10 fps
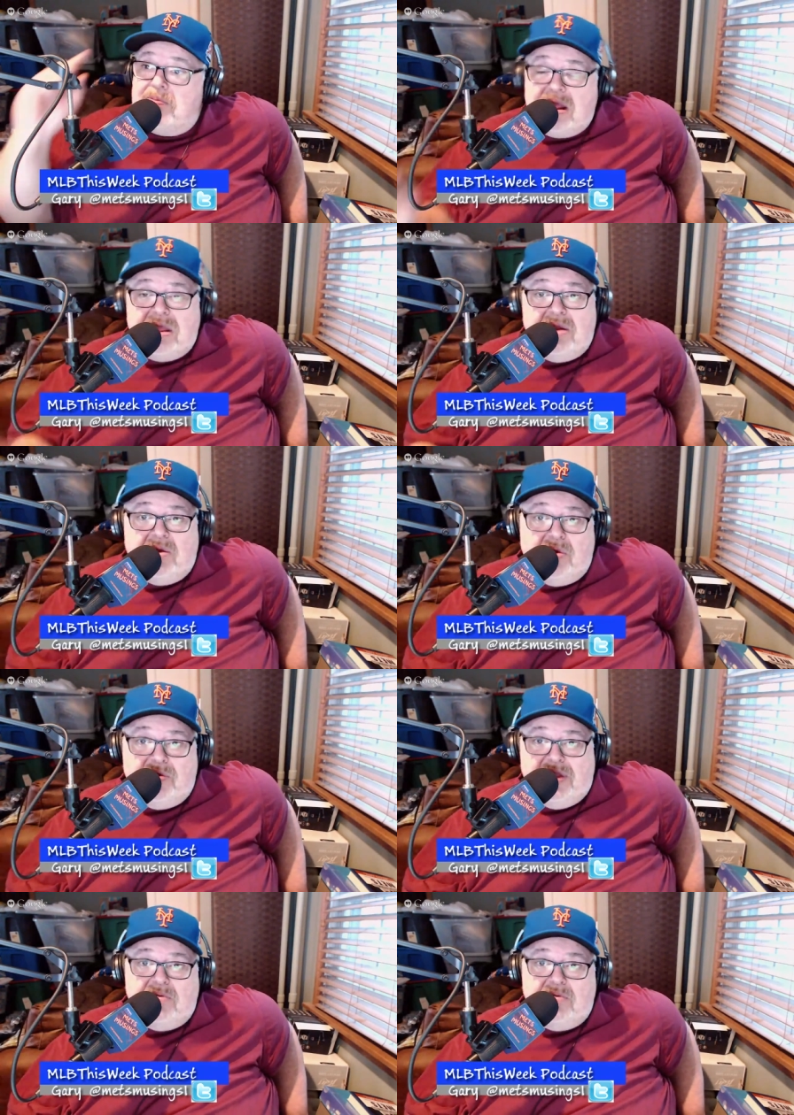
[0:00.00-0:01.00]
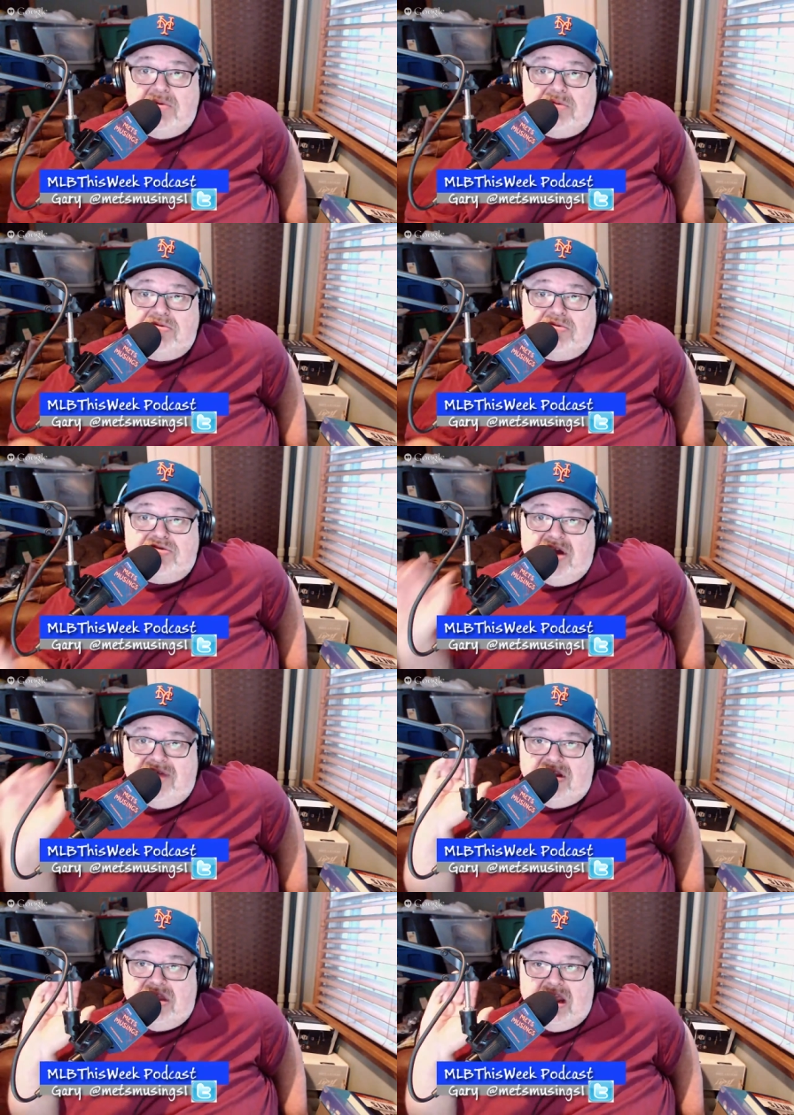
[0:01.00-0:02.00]
to the whole thing where he was drafted
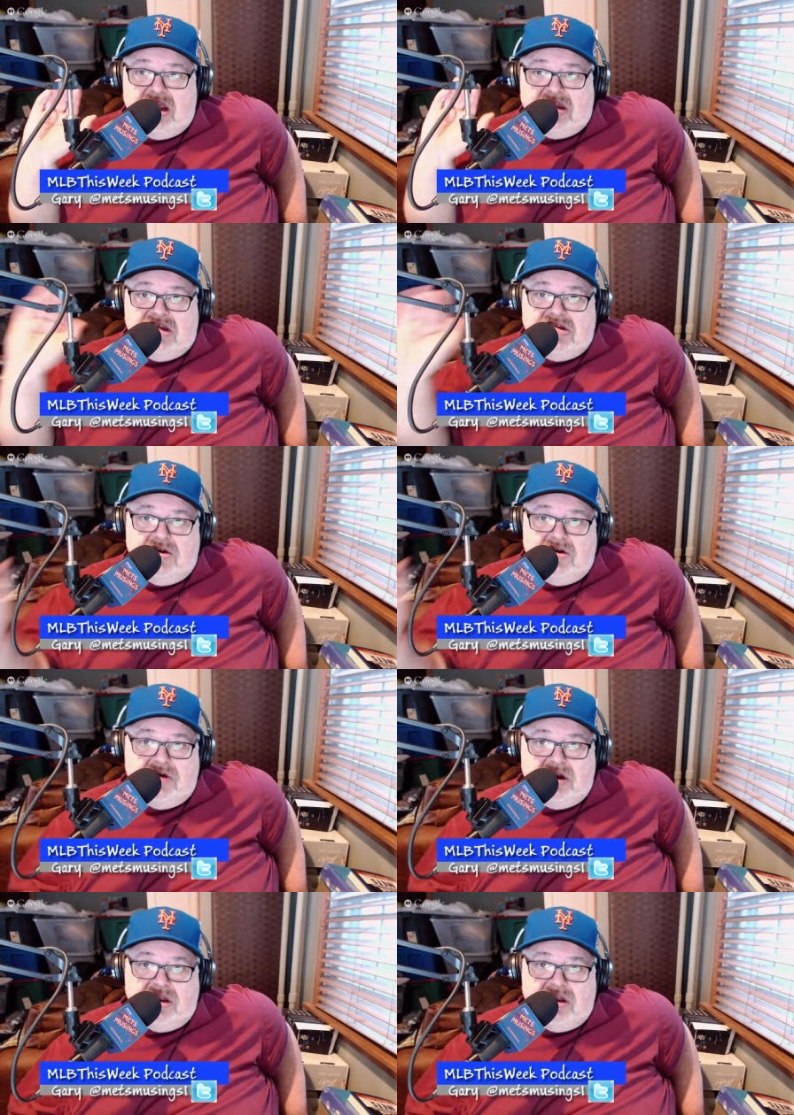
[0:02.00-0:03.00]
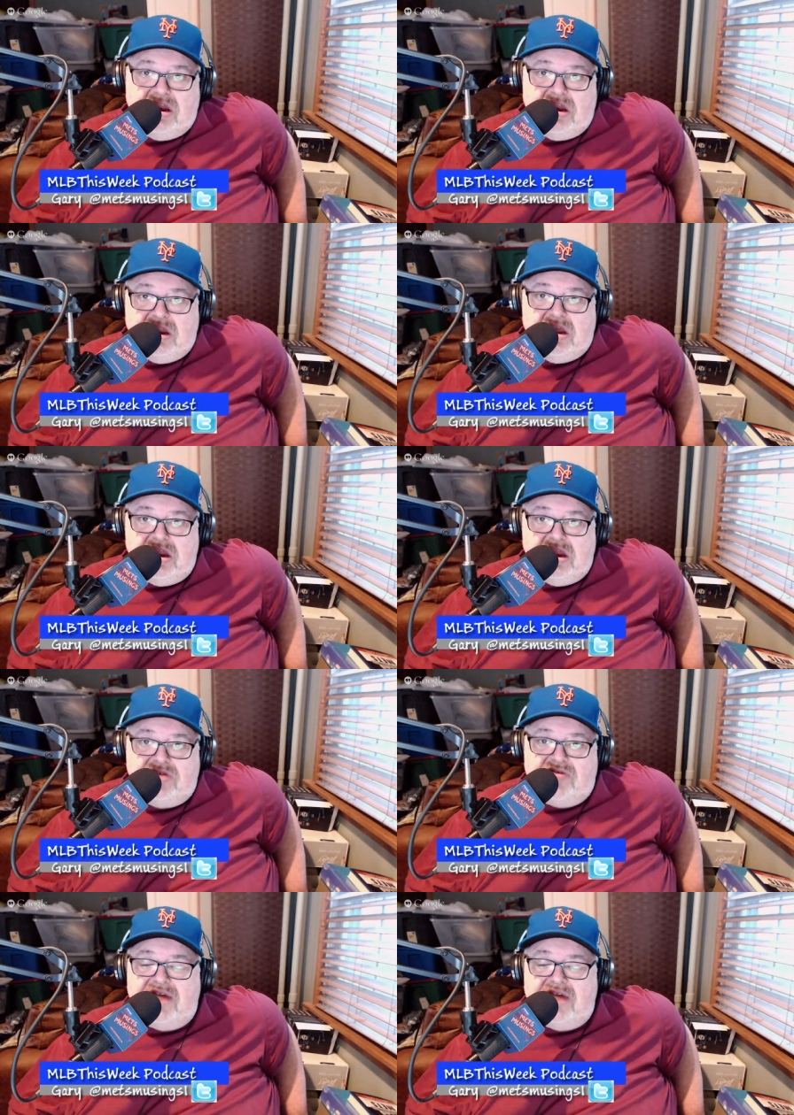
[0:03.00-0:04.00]
like 600 in the
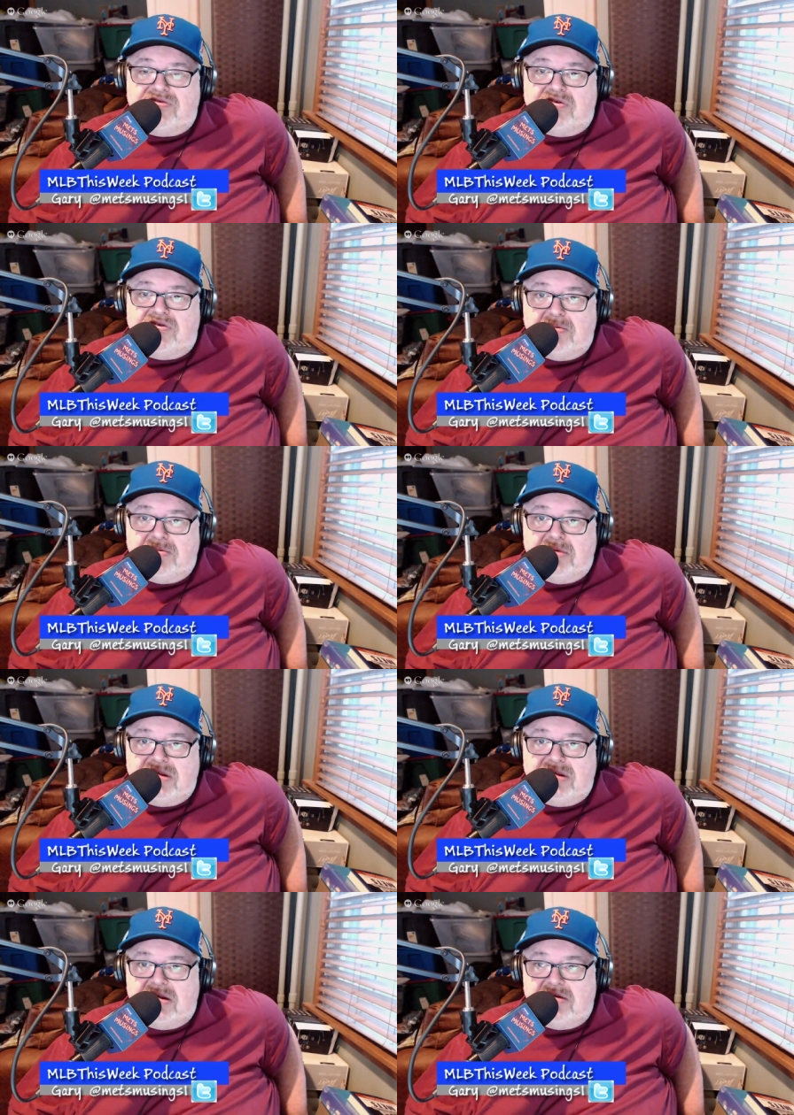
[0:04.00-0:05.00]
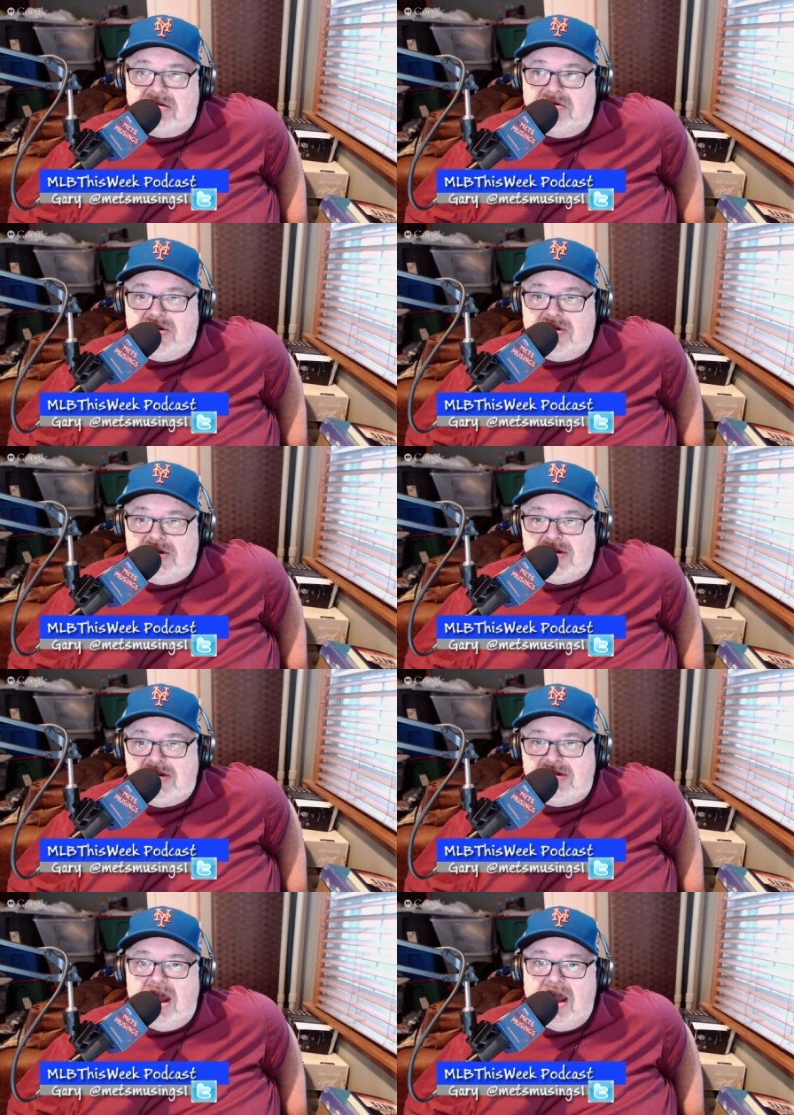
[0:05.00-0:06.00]
draft or something, the 666
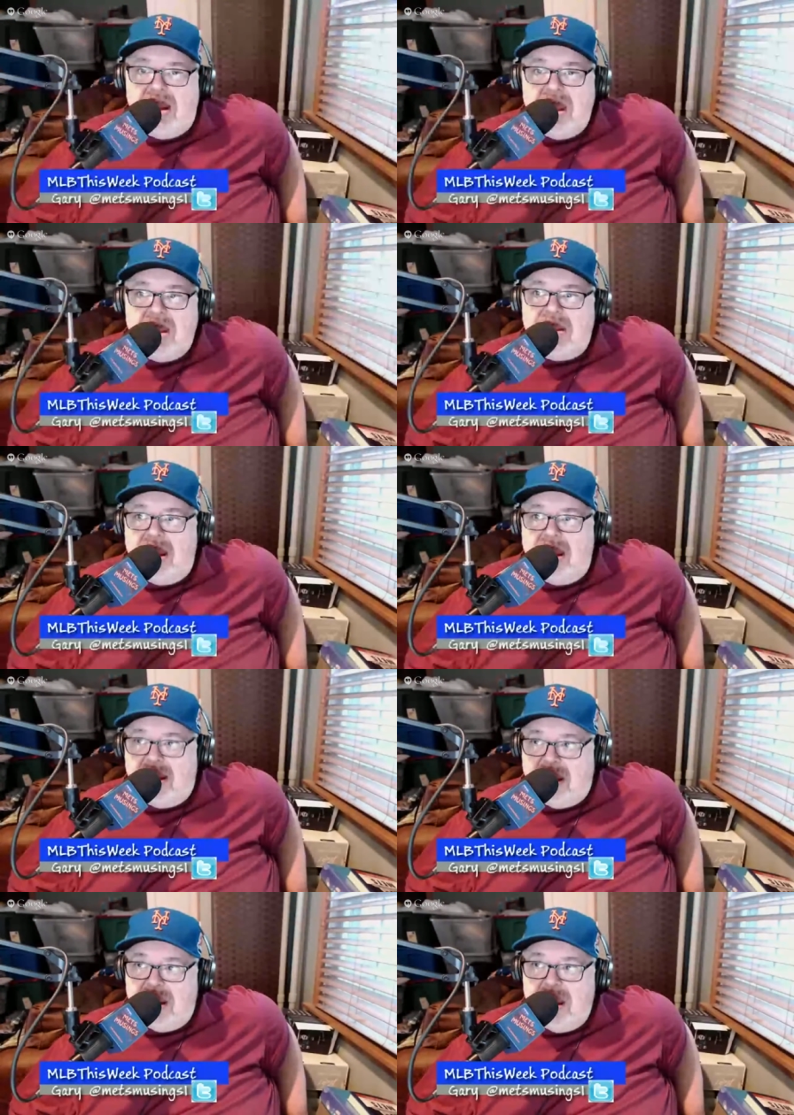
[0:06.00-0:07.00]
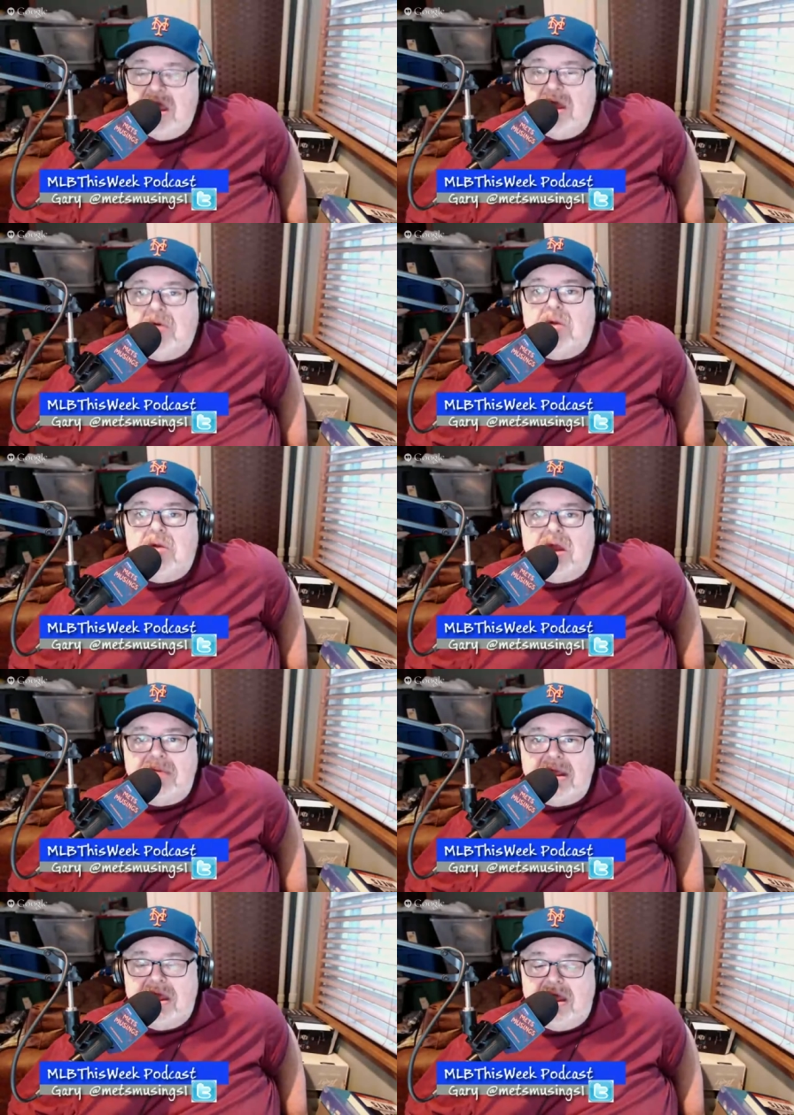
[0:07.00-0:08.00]
guy taken. Well, let me
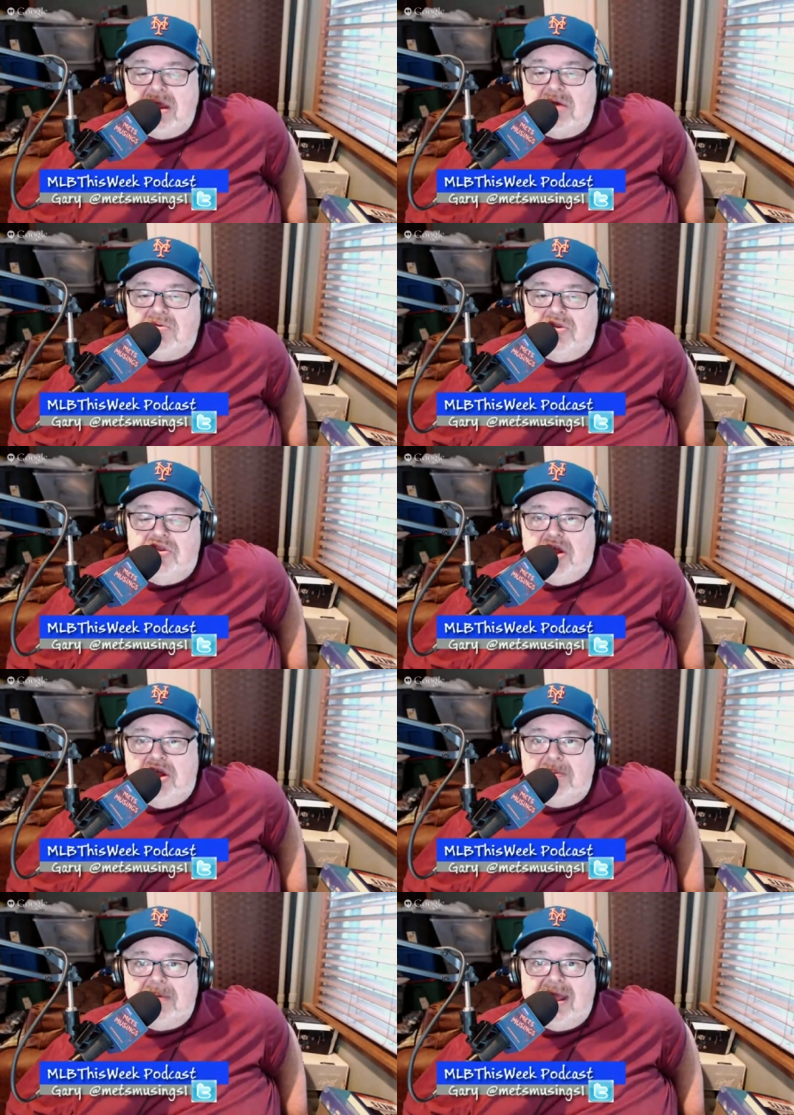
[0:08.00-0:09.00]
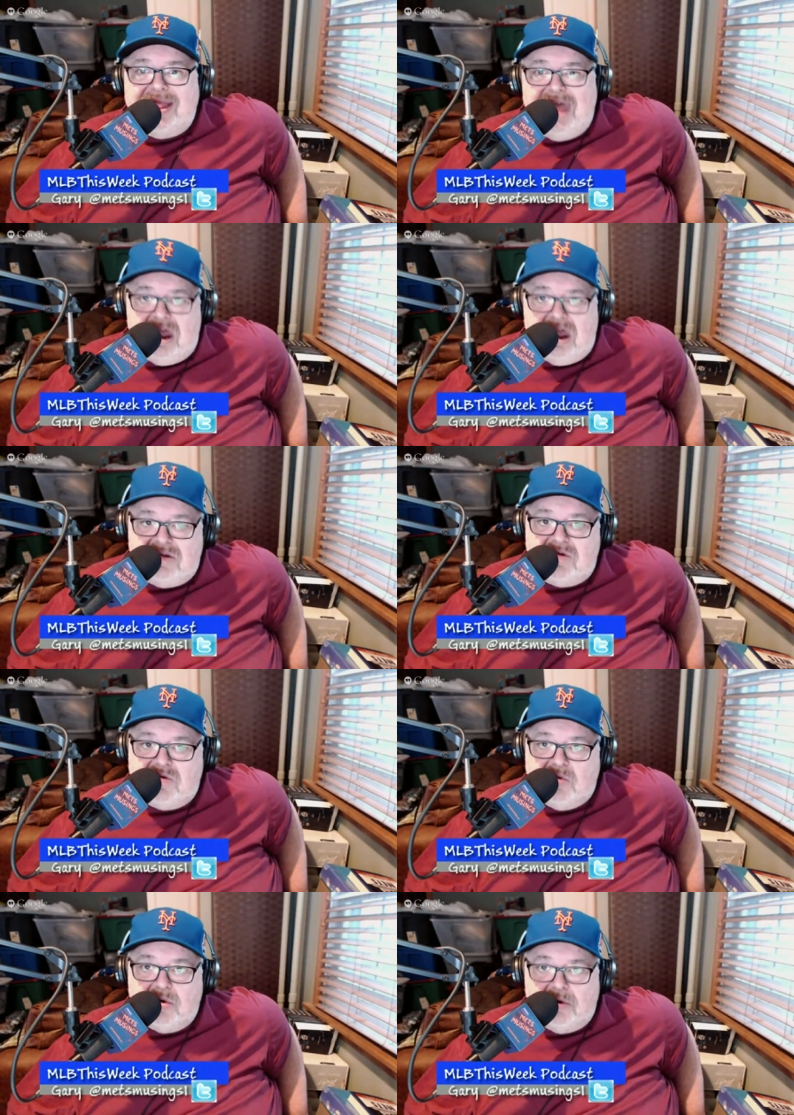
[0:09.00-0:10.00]
tell you one thing about that
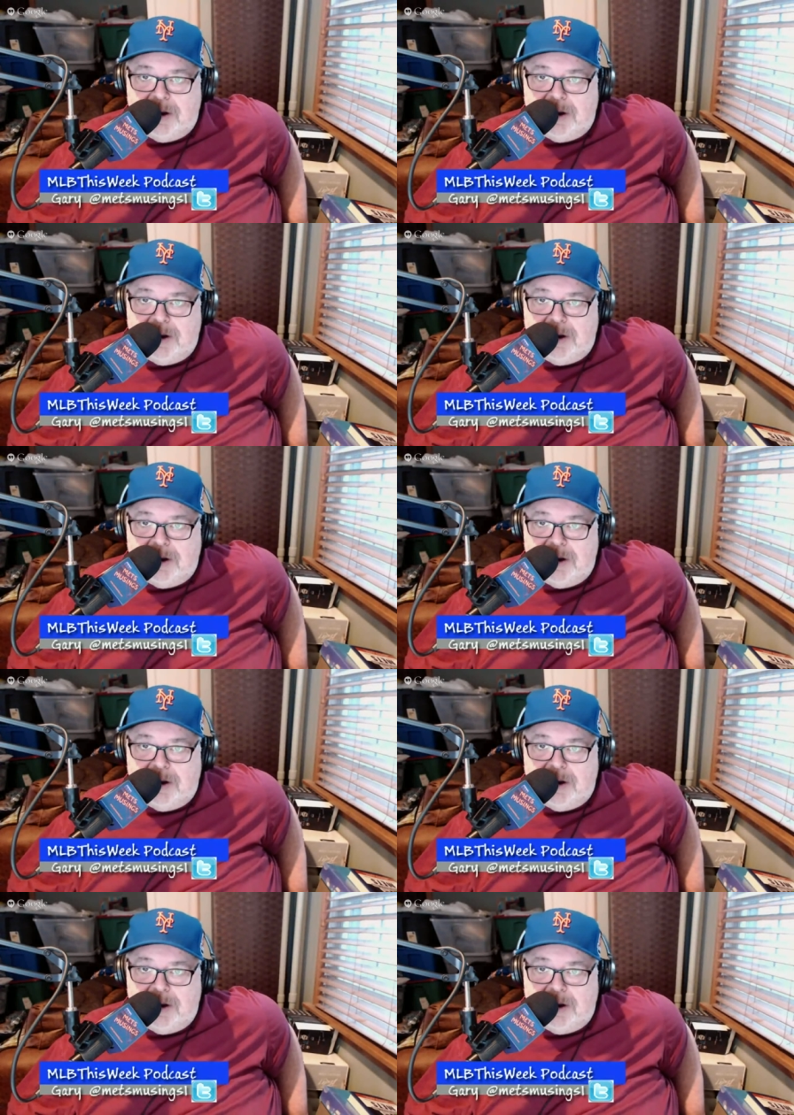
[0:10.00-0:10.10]
story.